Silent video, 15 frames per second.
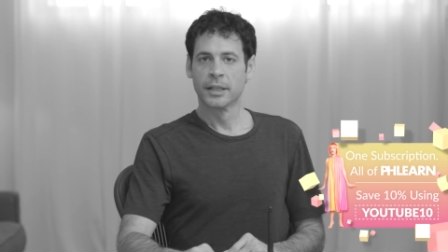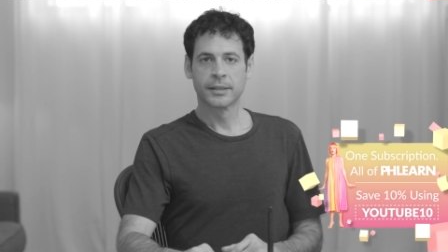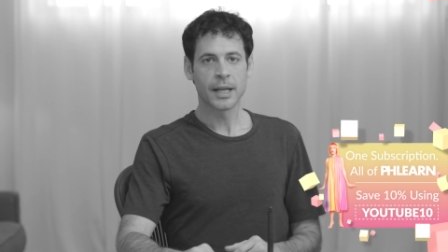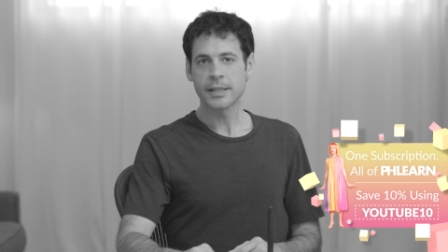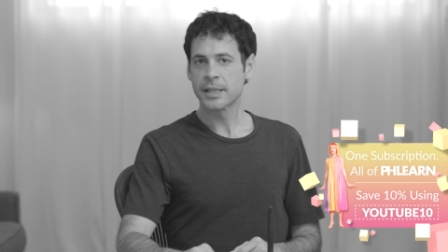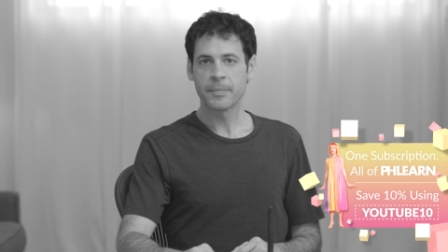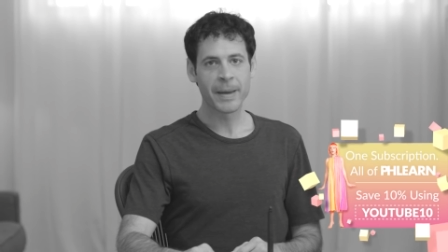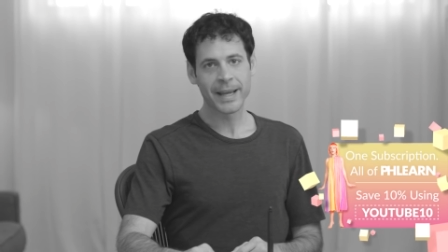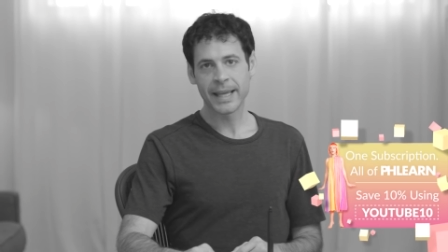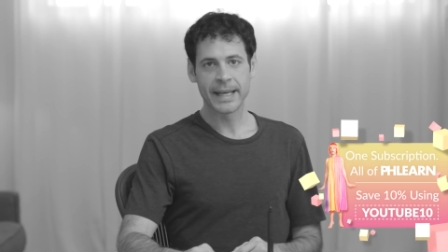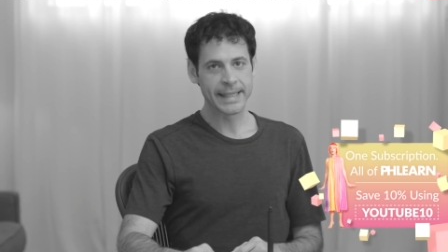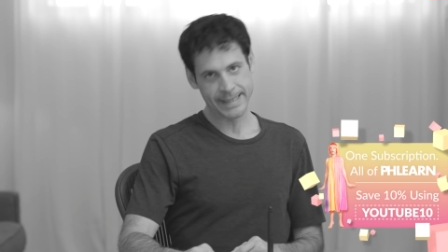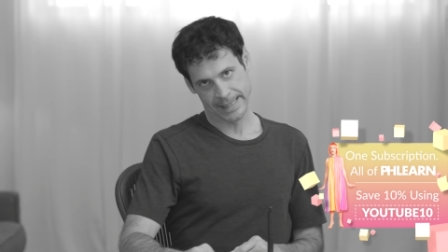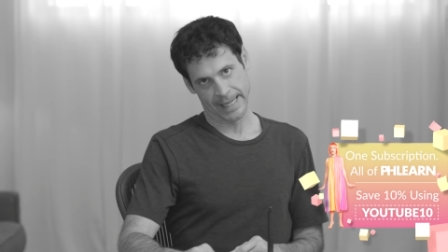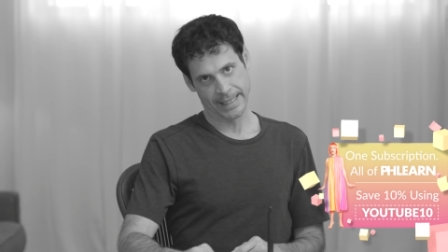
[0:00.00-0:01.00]
doesn't make
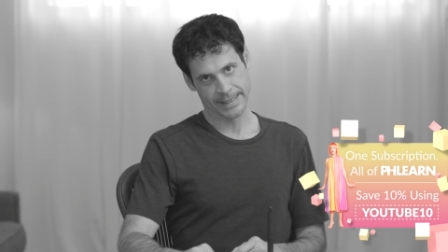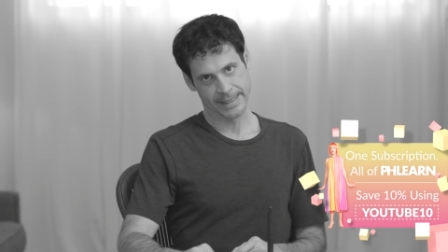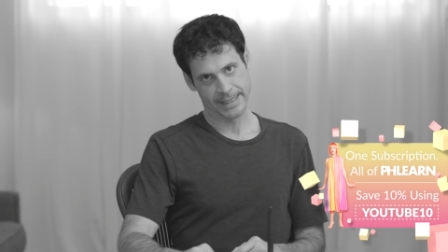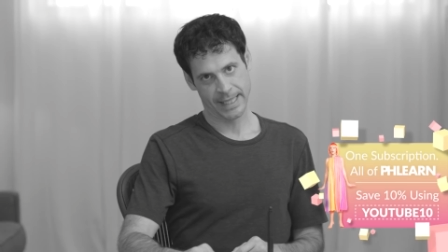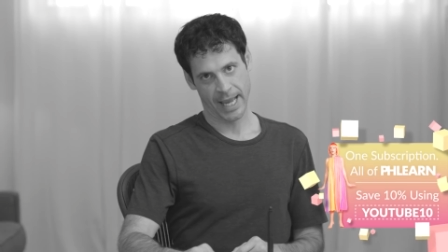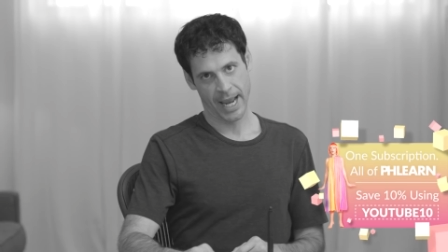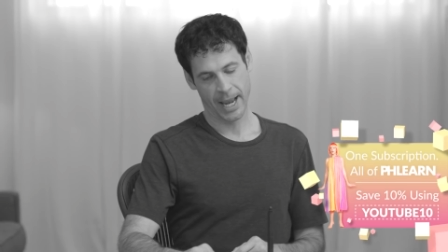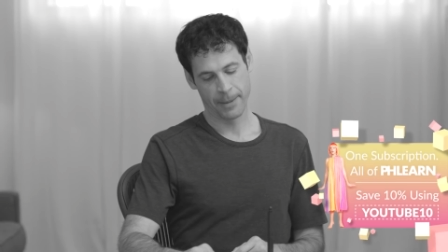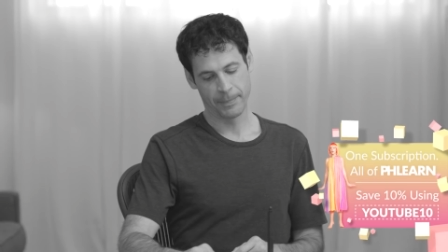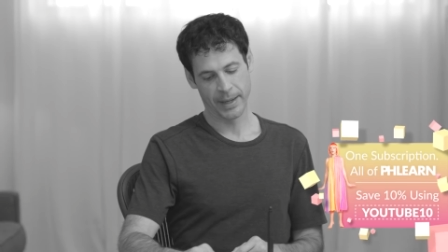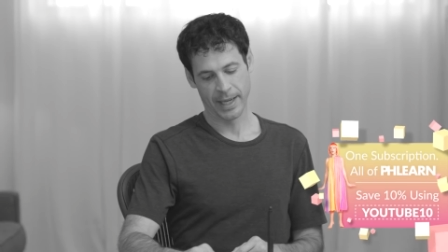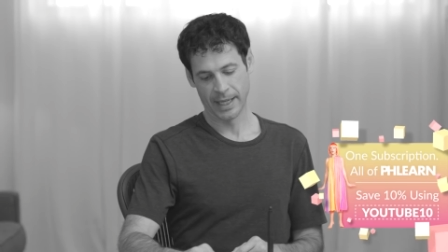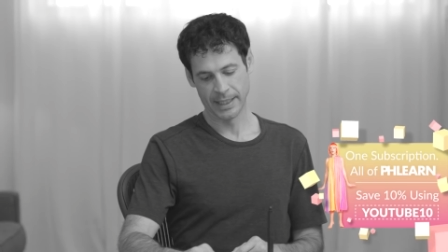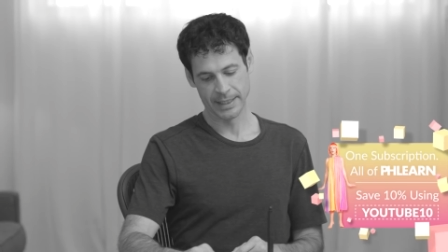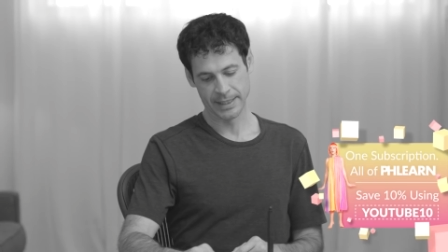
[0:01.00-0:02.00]
any sense
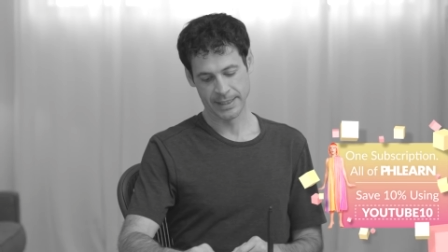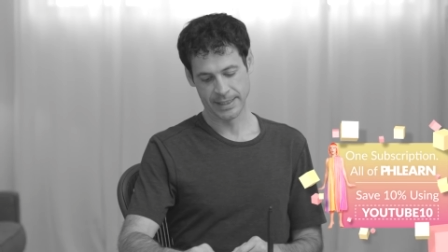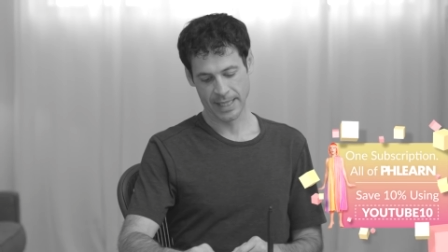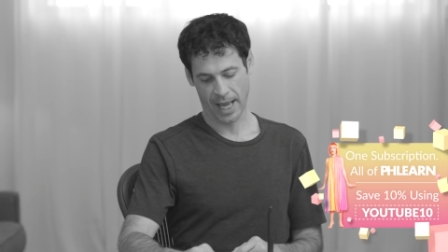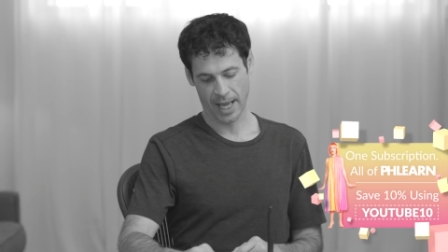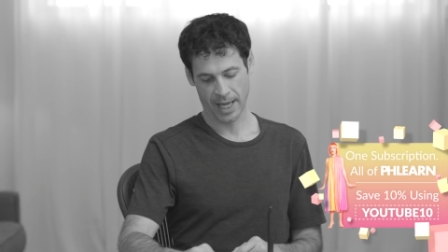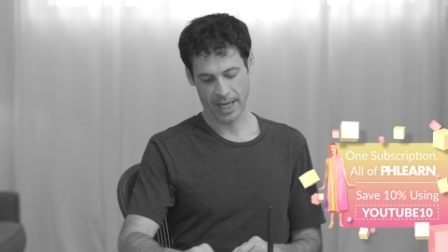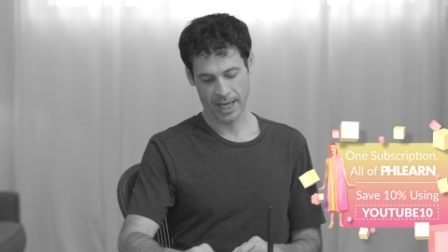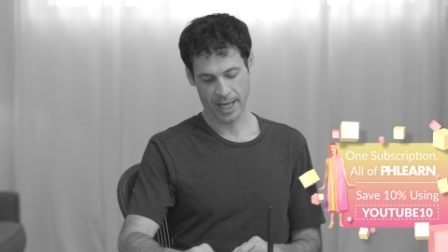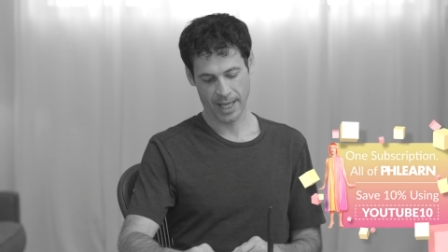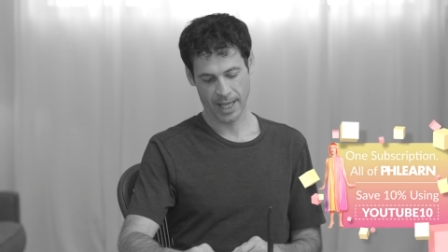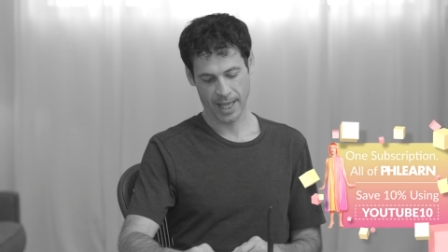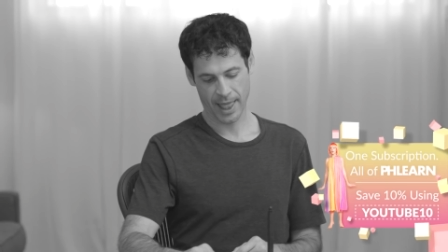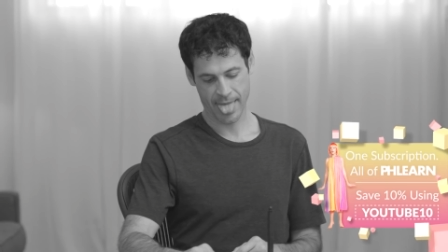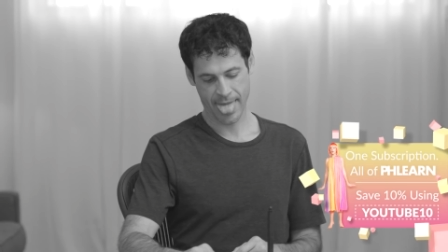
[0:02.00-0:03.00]
because
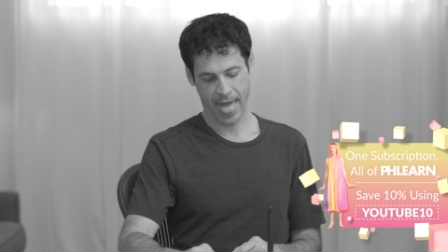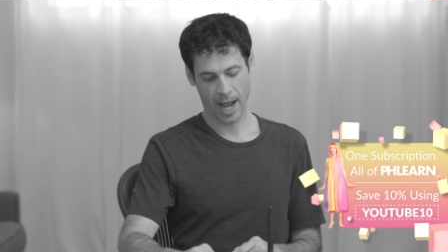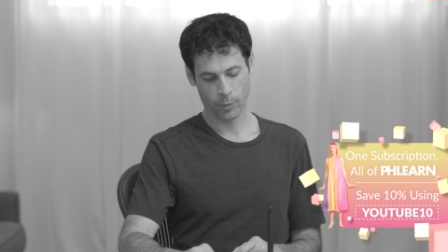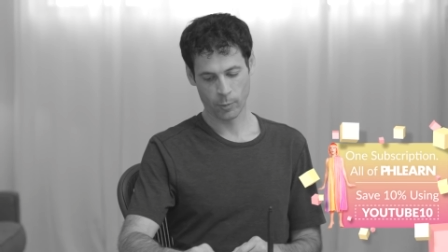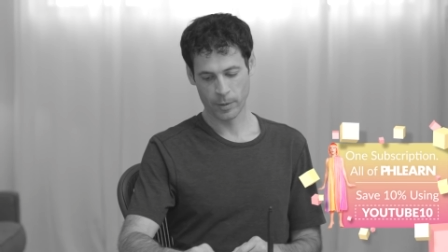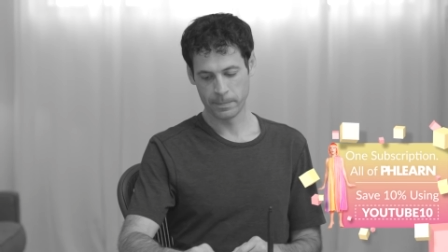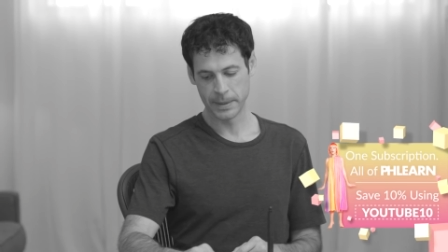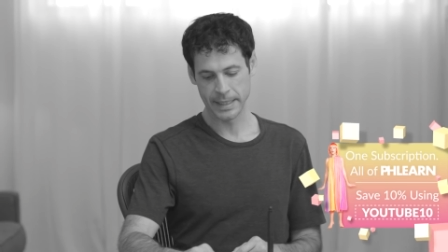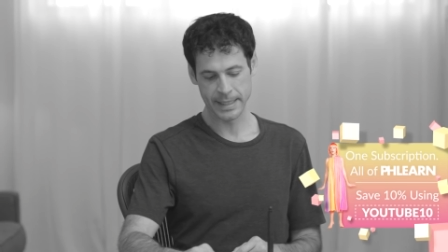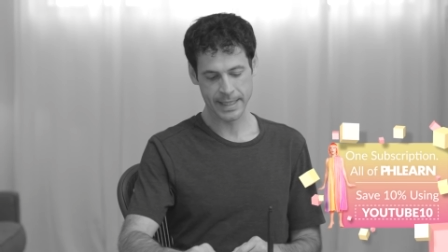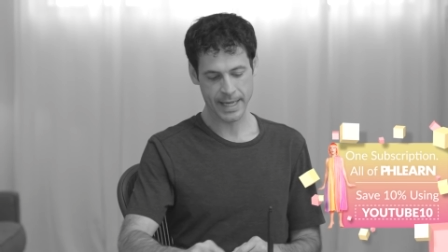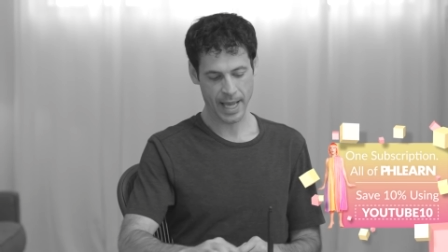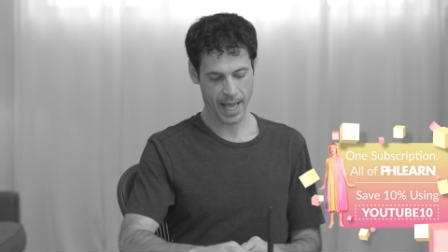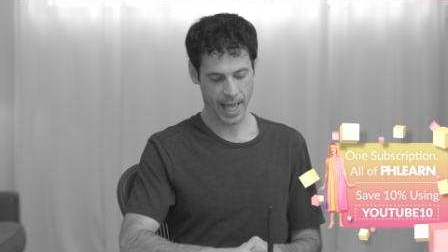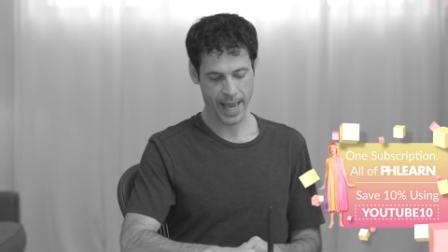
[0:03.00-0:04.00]
that would
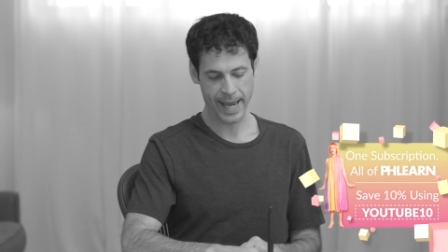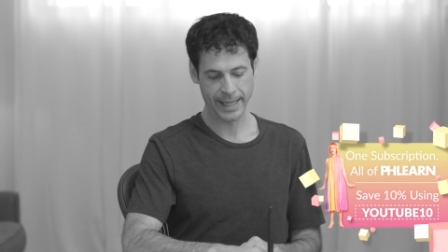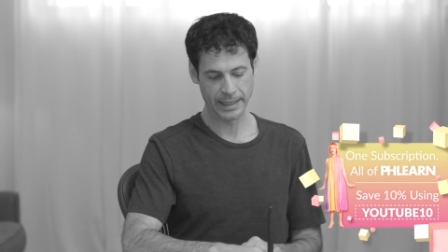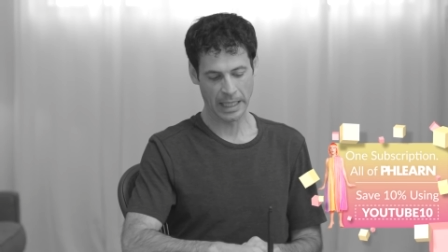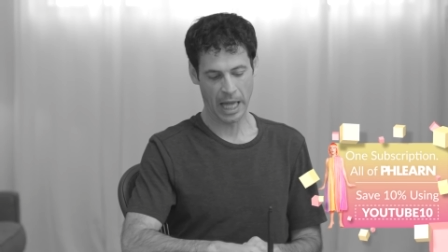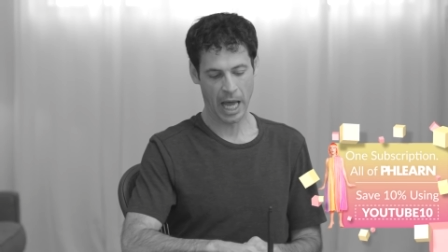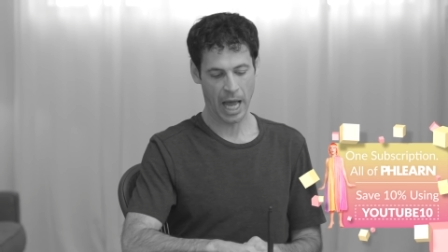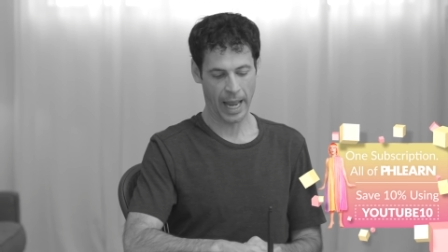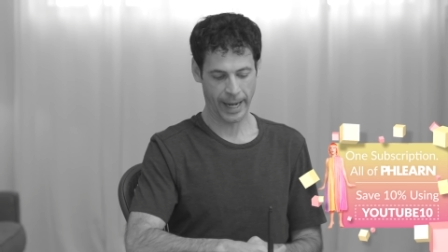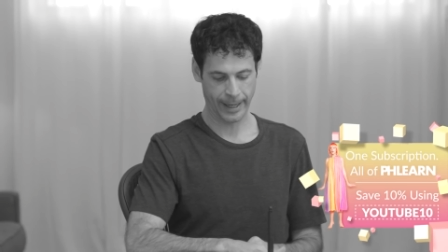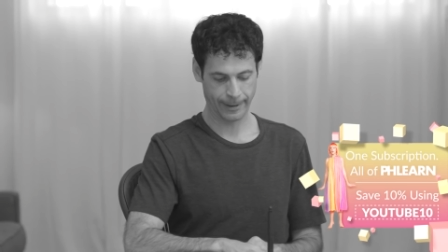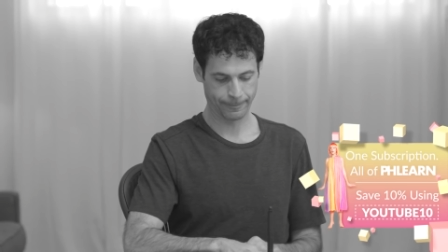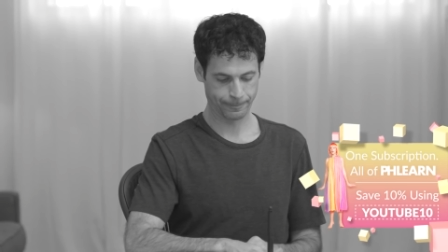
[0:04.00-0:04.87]
be a lie.